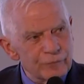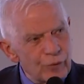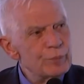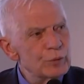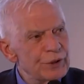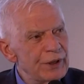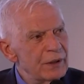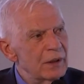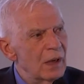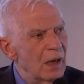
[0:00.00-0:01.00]
For
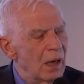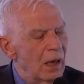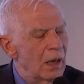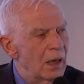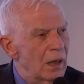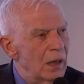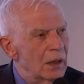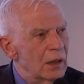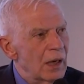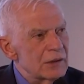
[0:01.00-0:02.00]
Putin,
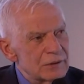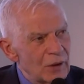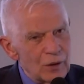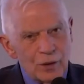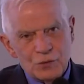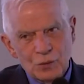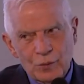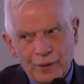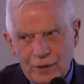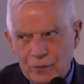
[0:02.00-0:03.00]
as long as
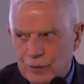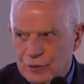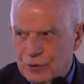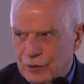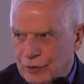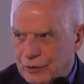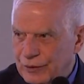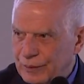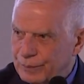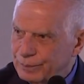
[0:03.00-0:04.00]
Ukraine was
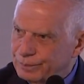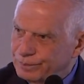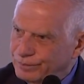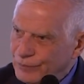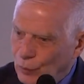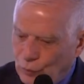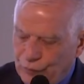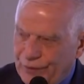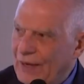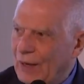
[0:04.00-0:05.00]
uh,
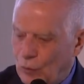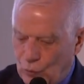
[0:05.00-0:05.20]
on their